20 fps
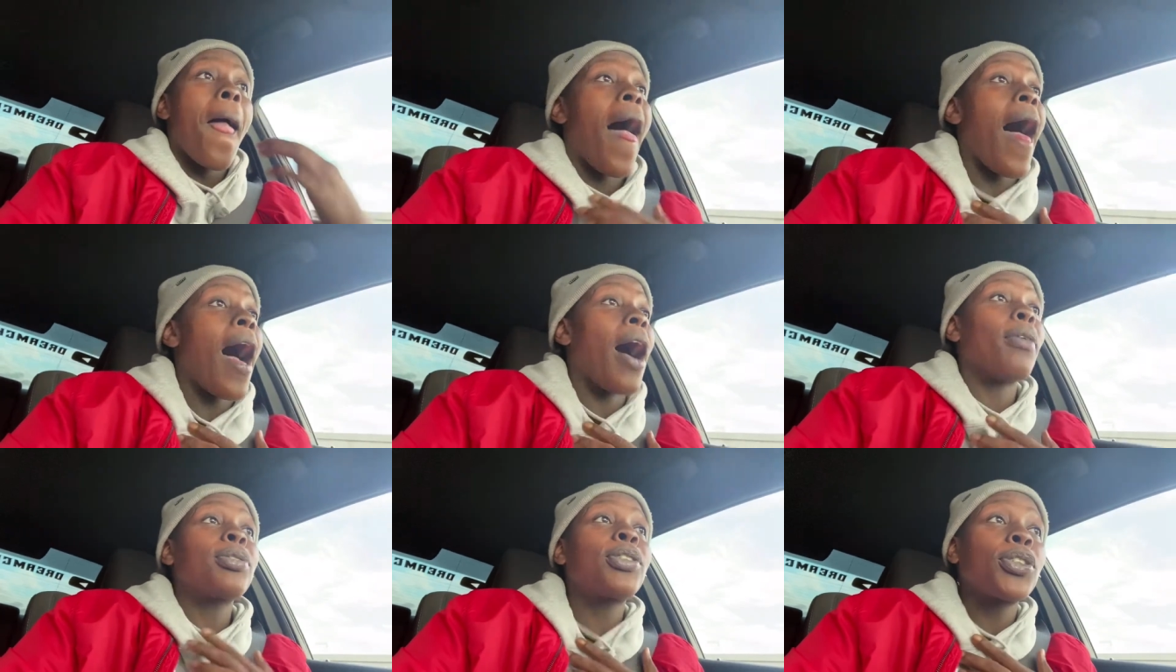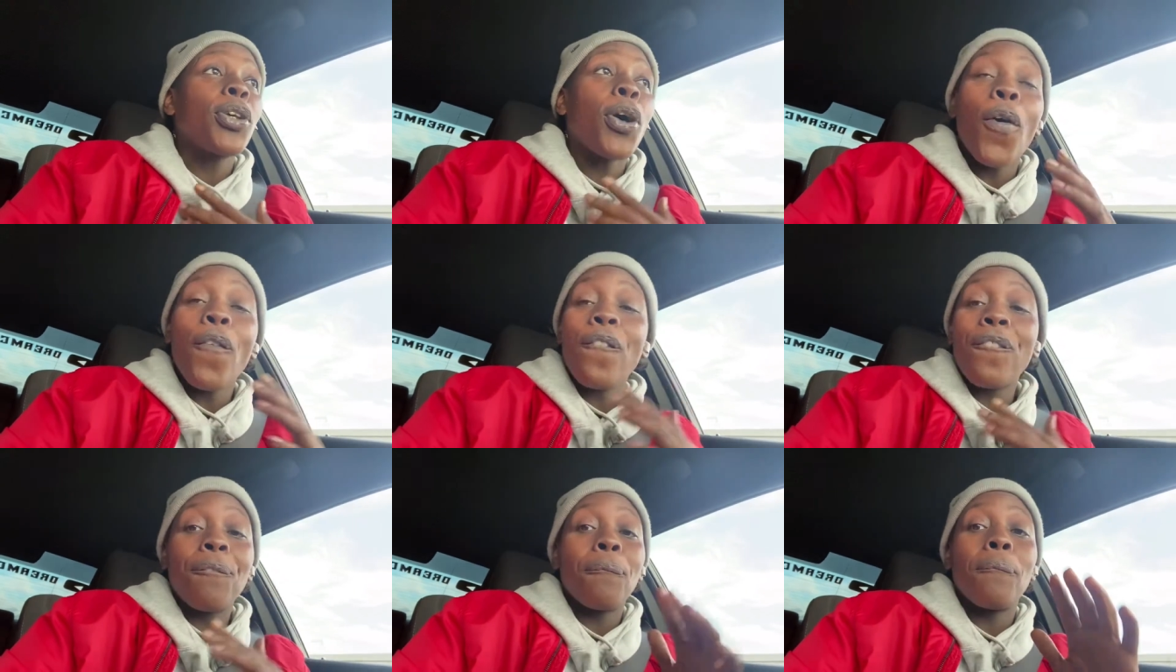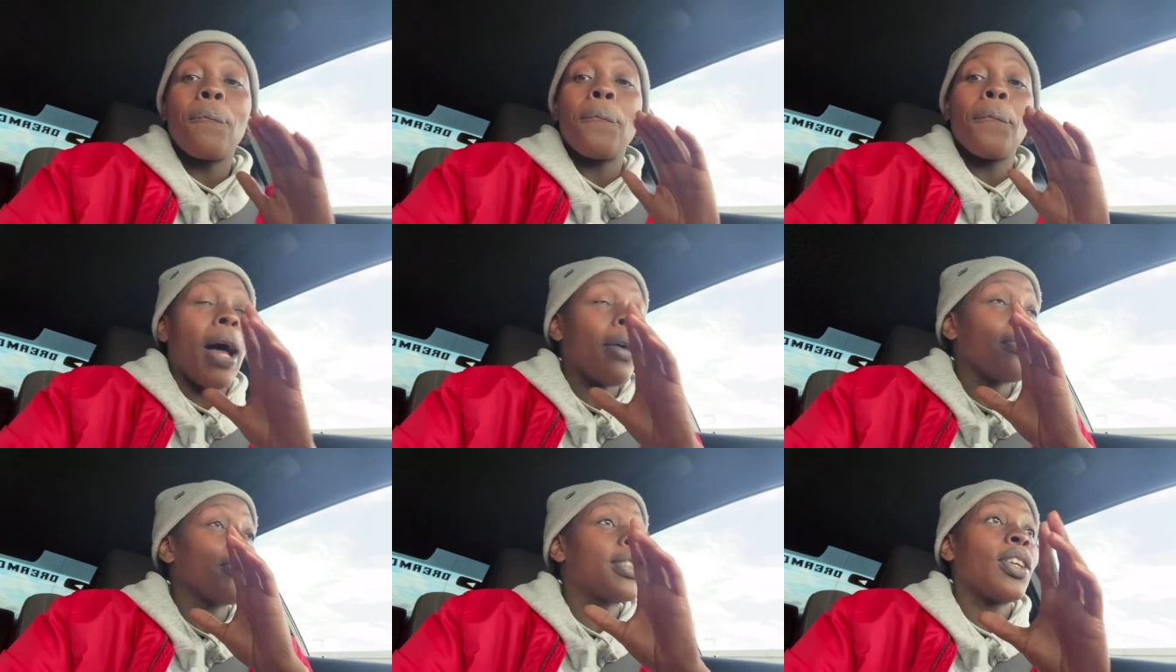I'm so,
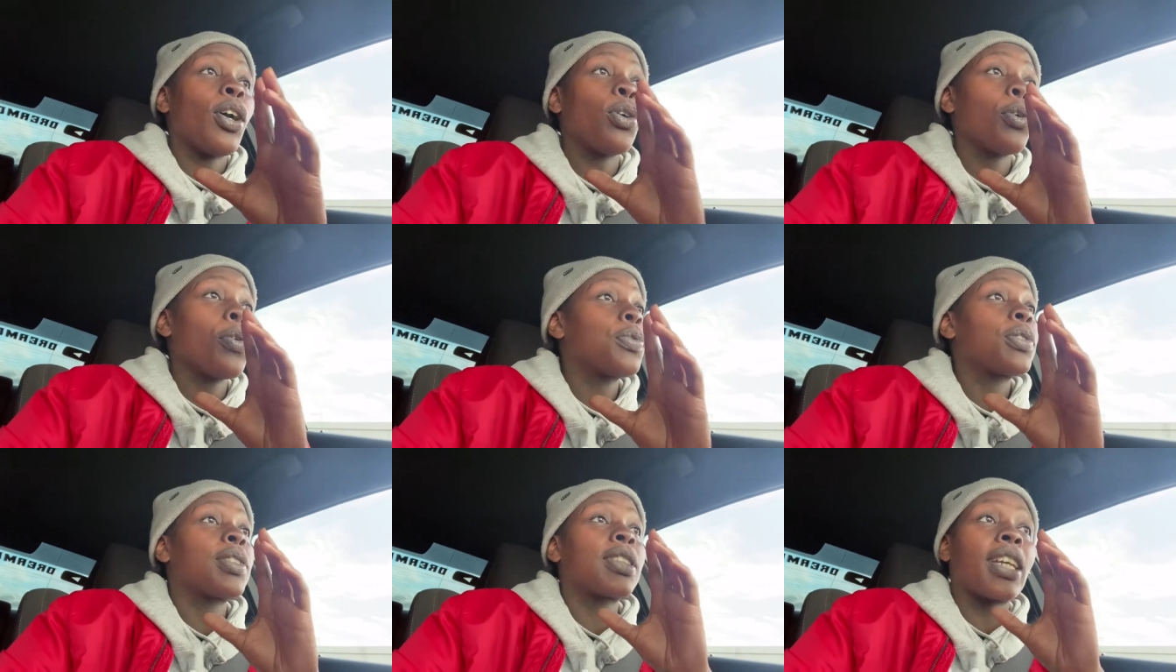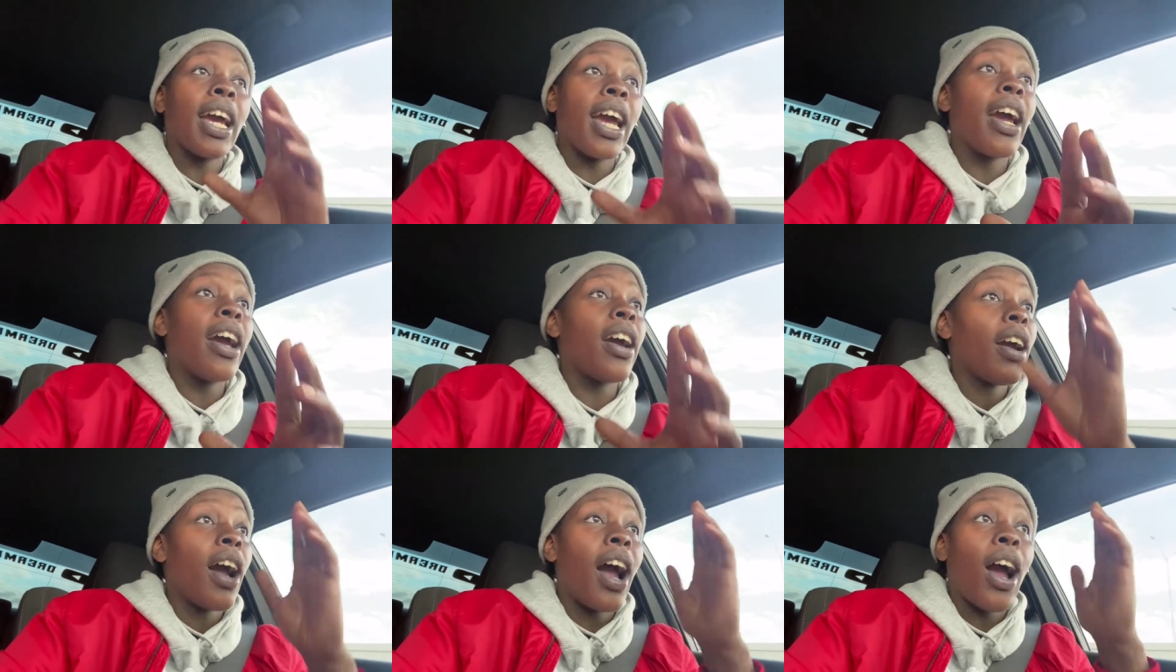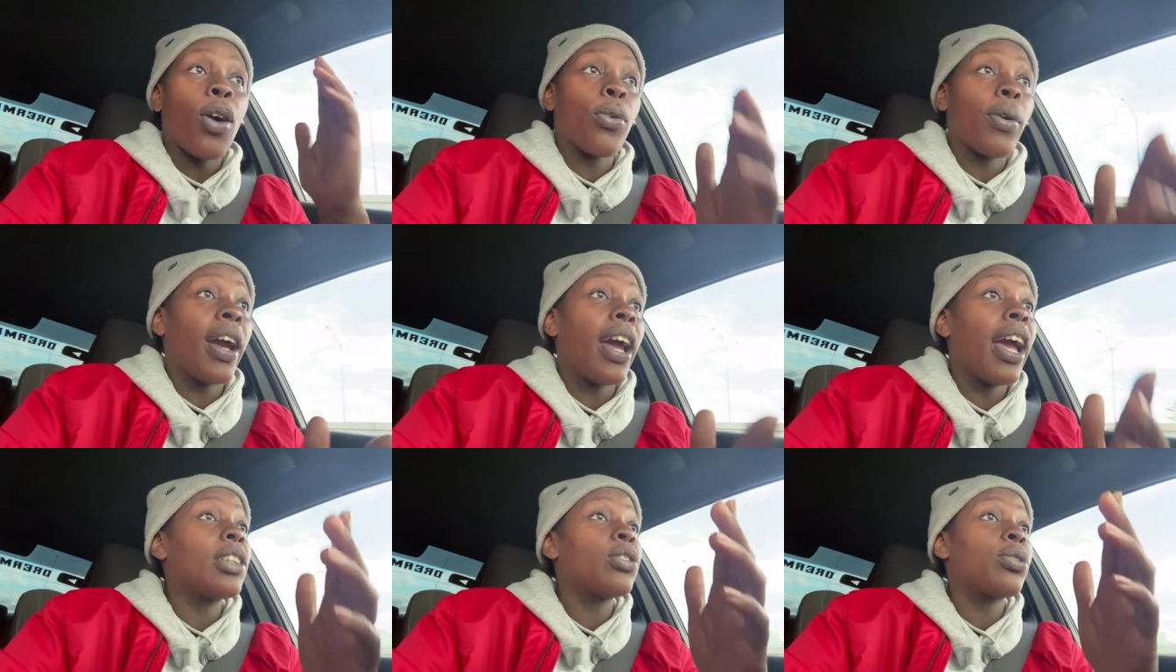I'm so scared,
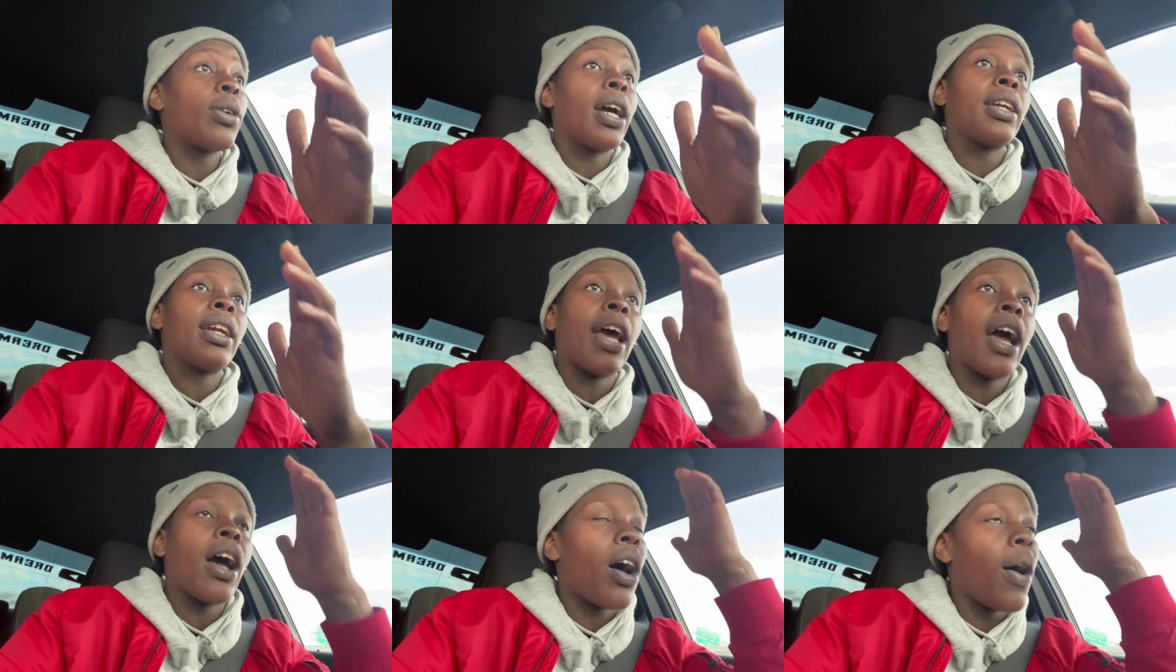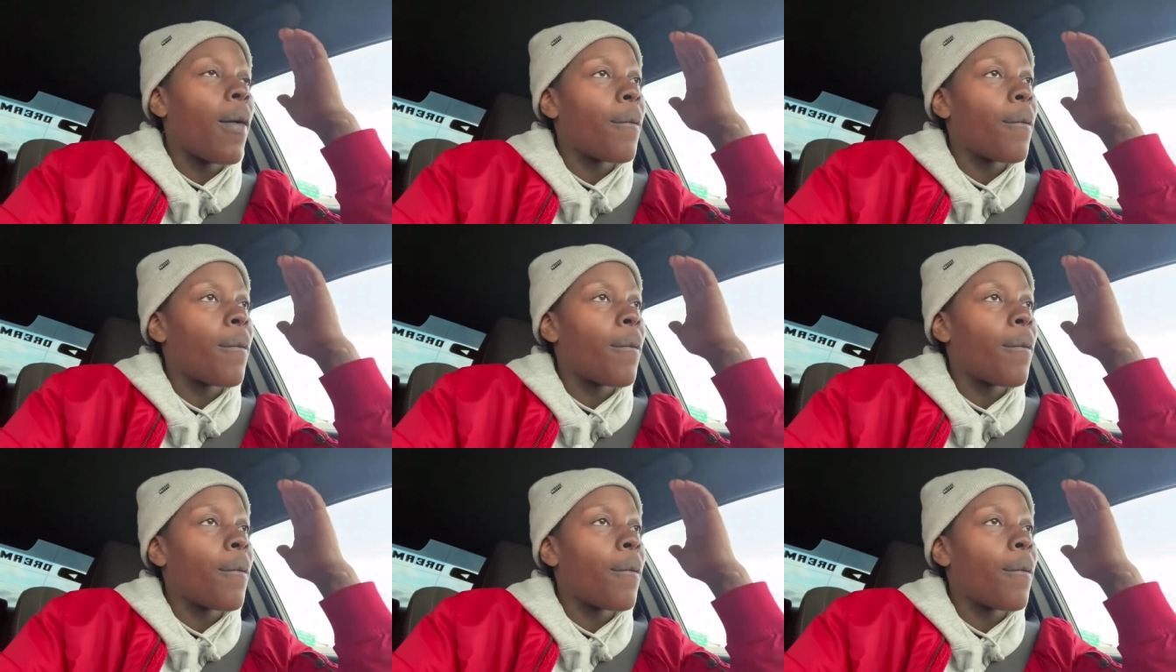outraged right now.